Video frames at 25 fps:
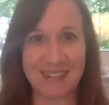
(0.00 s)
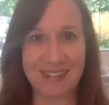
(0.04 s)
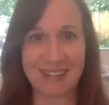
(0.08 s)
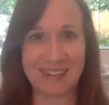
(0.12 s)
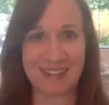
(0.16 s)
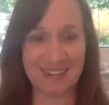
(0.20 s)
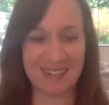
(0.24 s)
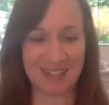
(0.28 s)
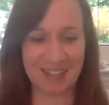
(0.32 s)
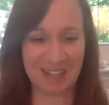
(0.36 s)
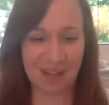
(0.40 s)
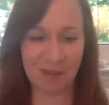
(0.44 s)
and
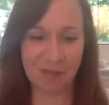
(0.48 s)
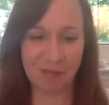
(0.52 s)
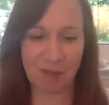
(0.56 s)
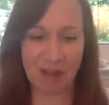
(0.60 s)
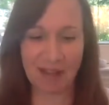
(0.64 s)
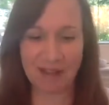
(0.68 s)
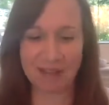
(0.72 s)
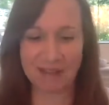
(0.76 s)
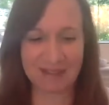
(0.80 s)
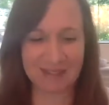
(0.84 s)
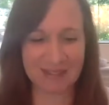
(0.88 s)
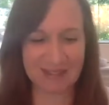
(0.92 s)
healing
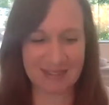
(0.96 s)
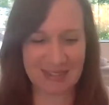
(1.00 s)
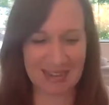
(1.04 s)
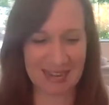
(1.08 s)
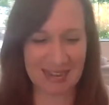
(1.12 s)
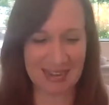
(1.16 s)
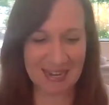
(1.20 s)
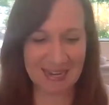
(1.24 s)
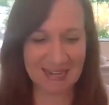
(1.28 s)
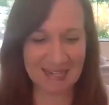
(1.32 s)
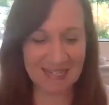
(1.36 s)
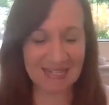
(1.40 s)
my
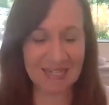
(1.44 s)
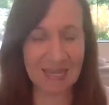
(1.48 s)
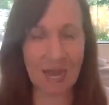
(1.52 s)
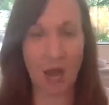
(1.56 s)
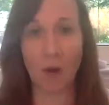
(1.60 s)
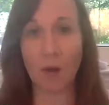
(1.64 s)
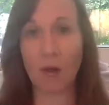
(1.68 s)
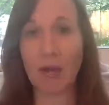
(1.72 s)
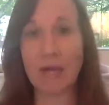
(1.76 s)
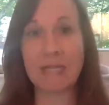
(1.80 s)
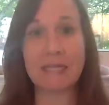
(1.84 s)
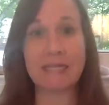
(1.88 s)
skin.
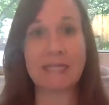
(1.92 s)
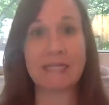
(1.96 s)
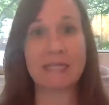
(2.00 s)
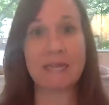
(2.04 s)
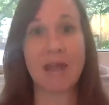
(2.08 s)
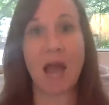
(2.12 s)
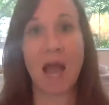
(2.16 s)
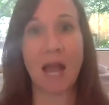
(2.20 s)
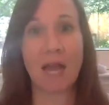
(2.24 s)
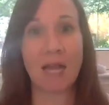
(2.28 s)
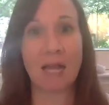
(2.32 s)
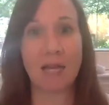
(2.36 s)
So it's
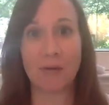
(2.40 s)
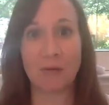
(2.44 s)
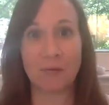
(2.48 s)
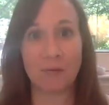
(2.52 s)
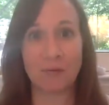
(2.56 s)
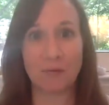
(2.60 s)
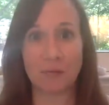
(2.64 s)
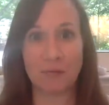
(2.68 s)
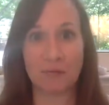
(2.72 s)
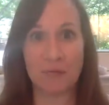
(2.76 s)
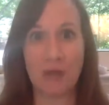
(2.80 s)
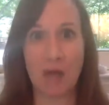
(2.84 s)
not going to
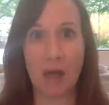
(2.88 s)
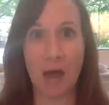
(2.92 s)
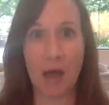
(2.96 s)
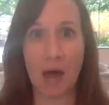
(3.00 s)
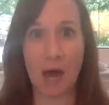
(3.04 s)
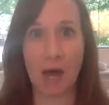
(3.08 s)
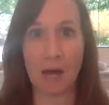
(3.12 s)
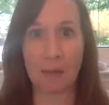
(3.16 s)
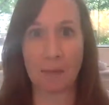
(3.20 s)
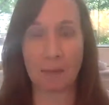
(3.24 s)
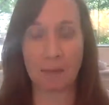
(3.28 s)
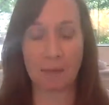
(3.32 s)

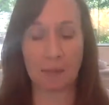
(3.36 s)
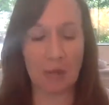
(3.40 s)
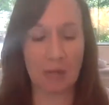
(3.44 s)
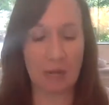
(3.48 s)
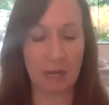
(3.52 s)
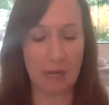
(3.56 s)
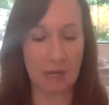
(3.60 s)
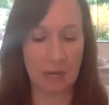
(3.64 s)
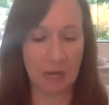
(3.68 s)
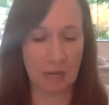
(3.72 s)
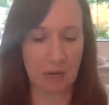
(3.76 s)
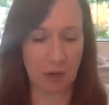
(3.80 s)

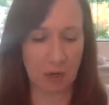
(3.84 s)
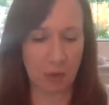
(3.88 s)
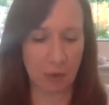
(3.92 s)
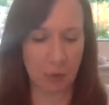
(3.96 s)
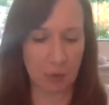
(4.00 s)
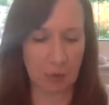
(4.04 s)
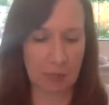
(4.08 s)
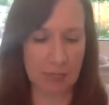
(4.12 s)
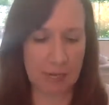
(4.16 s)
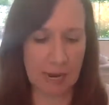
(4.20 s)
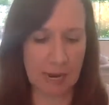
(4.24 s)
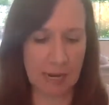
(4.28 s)

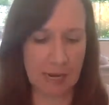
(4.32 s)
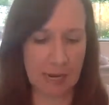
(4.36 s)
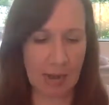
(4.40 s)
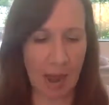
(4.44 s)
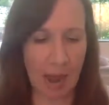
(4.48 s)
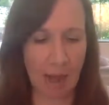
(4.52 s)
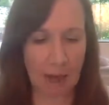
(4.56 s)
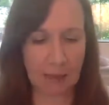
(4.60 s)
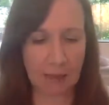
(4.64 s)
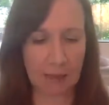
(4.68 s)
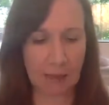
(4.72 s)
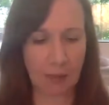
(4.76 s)
create
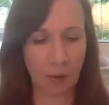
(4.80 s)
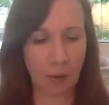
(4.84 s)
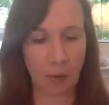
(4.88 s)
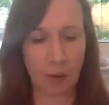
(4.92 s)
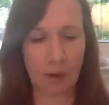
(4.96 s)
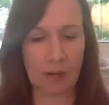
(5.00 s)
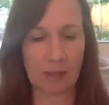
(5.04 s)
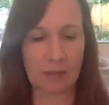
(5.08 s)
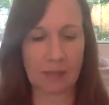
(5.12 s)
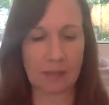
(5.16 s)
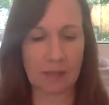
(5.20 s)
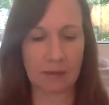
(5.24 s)
acne or
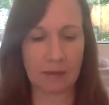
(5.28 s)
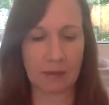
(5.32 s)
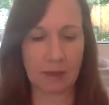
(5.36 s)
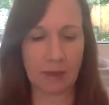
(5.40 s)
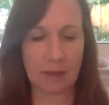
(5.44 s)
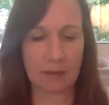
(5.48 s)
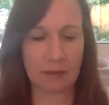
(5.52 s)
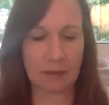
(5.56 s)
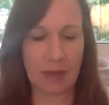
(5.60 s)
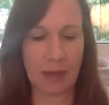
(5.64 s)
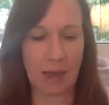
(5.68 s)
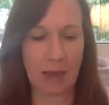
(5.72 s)
anything
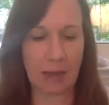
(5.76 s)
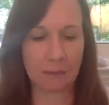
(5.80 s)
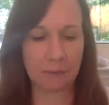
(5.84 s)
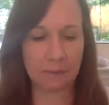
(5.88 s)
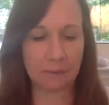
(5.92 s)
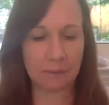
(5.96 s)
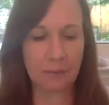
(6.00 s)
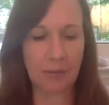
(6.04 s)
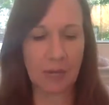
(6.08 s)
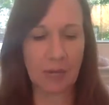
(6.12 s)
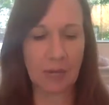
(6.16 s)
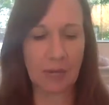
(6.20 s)
like that.
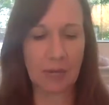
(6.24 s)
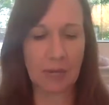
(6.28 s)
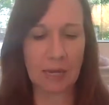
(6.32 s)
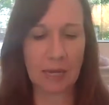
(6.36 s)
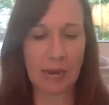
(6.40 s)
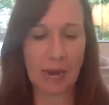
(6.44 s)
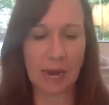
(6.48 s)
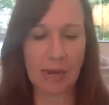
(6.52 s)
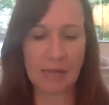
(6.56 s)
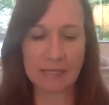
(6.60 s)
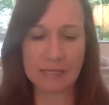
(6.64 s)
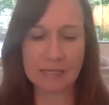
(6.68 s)
It
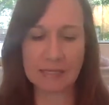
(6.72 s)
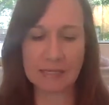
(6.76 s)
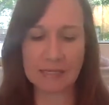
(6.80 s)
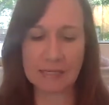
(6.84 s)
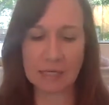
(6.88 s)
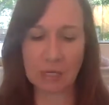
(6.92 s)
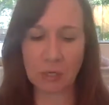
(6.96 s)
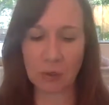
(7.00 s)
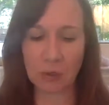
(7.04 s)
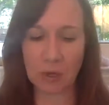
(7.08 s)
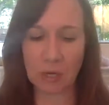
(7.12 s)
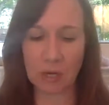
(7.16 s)
has
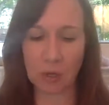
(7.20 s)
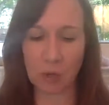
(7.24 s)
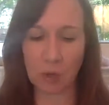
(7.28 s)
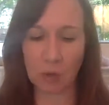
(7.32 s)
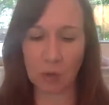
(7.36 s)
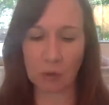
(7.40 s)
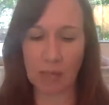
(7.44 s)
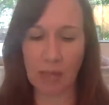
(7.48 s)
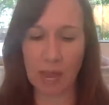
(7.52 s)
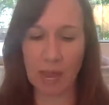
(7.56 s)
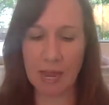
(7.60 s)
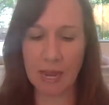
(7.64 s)
stearic,
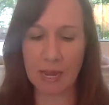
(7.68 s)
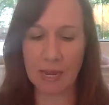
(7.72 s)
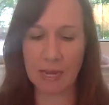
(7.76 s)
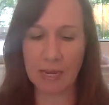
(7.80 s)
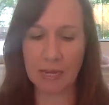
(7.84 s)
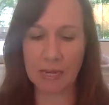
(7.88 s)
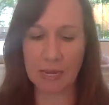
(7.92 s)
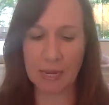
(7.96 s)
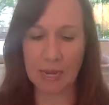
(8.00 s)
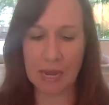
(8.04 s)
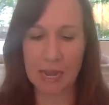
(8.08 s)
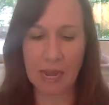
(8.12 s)
oleic,
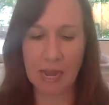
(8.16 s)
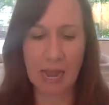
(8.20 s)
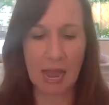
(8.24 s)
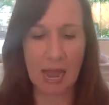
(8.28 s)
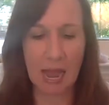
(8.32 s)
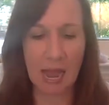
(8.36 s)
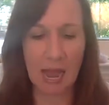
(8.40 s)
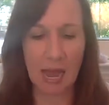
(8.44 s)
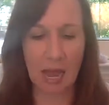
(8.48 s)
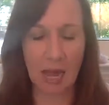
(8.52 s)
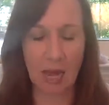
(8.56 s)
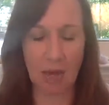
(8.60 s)

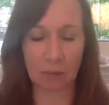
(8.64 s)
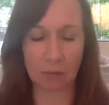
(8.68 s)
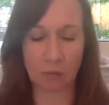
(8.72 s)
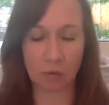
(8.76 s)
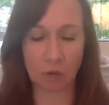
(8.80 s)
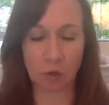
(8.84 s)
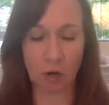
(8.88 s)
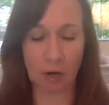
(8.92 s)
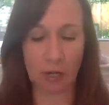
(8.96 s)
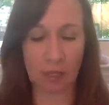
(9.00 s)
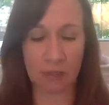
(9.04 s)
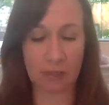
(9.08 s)

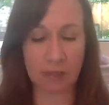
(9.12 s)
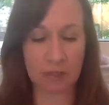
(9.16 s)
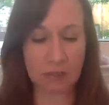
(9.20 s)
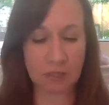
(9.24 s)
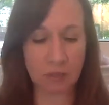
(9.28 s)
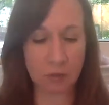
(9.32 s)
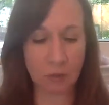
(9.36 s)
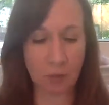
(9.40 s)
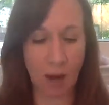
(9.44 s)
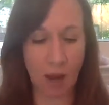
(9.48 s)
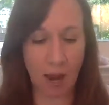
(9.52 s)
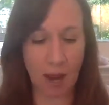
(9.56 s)

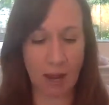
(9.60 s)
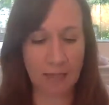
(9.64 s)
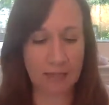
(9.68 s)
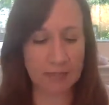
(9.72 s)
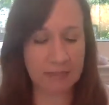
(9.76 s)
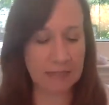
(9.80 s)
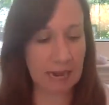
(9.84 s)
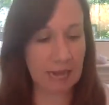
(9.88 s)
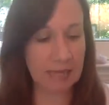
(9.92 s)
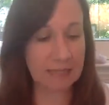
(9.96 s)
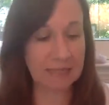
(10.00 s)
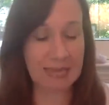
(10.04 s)
triglycerides.
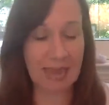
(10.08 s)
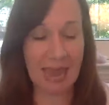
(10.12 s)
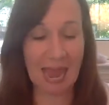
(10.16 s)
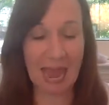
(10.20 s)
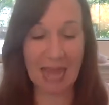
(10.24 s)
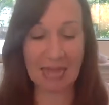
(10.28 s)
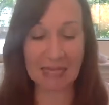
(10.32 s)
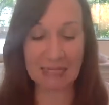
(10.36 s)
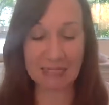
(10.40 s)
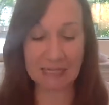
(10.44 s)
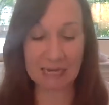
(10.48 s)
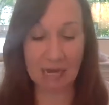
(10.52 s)
It has
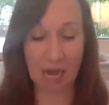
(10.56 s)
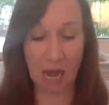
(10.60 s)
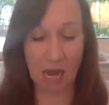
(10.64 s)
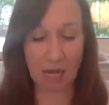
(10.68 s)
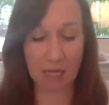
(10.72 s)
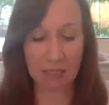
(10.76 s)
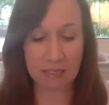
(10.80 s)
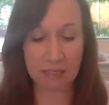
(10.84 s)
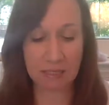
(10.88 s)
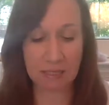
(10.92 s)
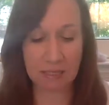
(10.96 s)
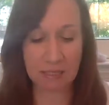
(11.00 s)

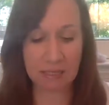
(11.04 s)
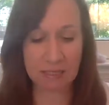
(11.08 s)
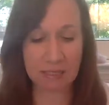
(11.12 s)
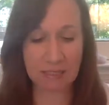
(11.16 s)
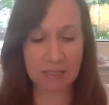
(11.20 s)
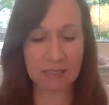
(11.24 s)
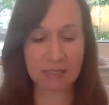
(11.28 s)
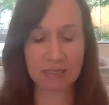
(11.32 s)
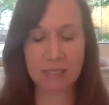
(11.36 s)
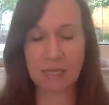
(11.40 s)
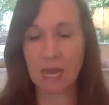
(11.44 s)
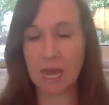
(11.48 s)

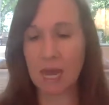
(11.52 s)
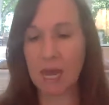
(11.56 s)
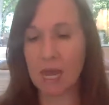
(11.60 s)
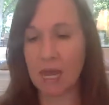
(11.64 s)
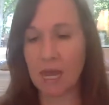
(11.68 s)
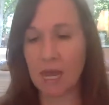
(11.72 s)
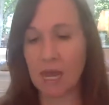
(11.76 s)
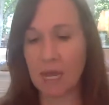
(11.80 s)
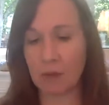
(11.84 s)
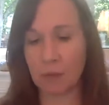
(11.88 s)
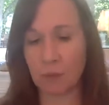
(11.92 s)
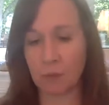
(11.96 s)
antioxidants.
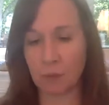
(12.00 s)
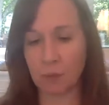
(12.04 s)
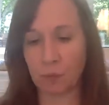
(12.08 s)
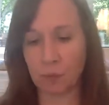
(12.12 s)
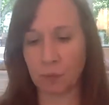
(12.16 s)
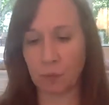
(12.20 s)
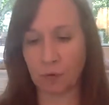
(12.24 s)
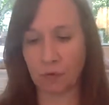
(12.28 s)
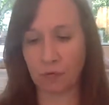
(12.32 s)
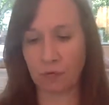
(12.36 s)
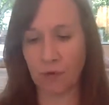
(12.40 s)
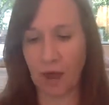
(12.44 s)
It
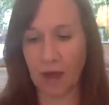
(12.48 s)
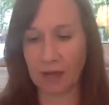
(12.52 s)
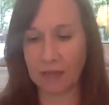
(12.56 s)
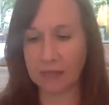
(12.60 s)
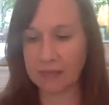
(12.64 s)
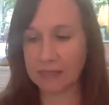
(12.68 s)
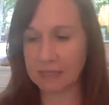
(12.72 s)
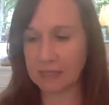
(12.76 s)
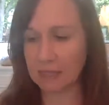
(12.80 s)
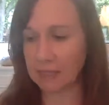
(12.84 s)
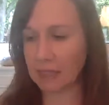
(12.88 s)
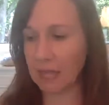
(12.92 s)

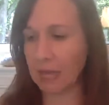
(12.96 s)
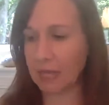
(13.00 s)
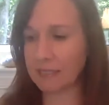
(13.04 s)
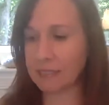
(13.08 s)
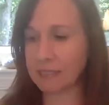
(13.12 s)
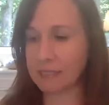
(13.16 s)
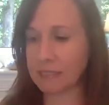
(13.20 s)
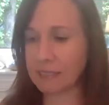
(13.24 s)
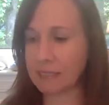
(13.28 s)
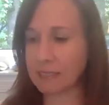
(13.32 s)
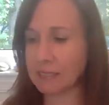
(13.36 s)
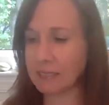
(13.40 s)
provides
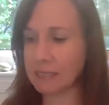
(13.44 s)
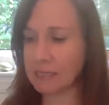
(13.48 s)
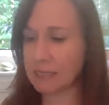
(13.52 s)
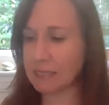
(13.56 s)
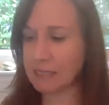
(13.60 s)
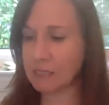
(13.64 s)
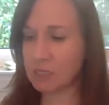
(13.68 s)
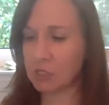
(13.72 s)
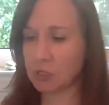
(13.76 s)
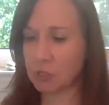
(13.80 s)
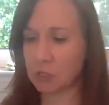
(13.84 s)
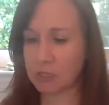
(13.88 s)
elasticity
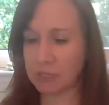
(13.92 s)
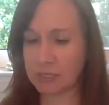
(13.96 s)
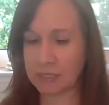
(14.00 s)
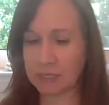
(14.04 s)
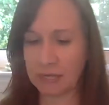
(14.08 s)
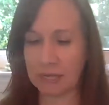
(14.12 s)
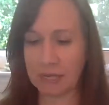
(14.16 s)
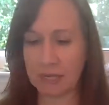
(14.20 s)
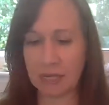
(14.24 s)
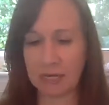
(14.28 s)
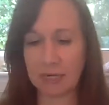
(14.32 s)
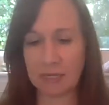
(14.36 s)
to your
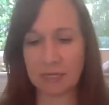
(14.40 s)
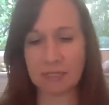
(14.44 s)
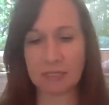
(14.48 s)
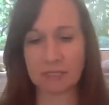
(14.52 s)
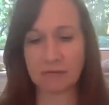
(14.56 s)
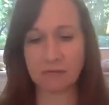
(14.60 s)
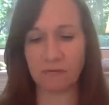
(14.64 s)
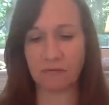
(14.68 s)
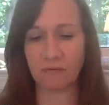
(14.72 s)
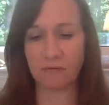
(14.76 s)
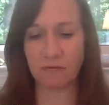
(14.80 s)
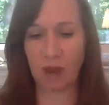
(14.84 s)
skin.
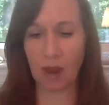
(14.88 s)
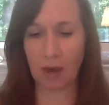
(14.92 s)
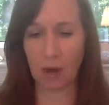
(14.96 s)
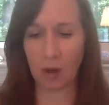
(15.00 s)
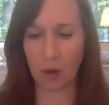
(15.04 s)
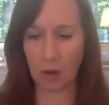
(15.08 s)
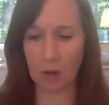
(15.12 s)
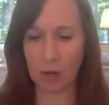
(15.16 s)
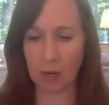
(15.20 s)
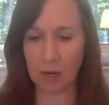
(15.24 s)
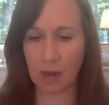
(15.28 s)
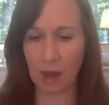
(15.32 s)
It's
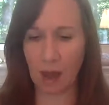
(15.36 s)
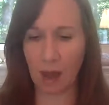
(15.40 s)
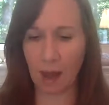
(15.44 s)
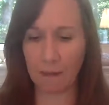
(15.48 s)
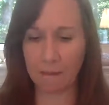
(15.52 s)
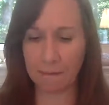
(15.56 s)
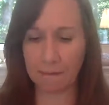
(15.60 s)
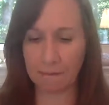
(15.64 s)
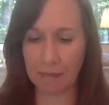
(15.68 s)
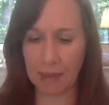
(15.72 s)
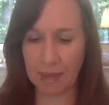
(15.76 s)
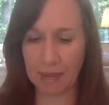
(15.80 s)
very
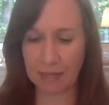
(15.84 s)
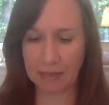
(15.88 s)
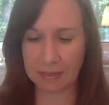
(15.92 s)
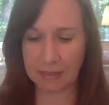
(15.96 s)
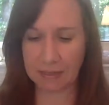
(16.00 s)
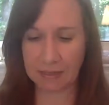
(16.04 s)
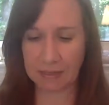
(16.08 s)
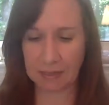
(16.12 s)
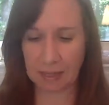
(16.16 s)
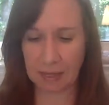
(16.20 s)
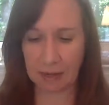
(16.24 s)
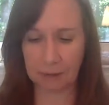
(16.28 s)

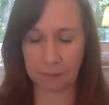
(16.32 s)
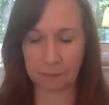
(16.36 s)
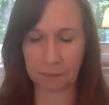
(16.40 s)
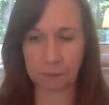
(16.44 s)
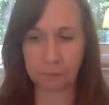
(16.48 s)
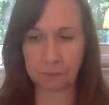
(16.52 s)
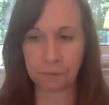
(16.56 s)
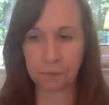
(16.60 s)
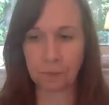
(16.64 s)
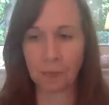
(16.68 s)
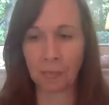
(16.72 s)
amazing.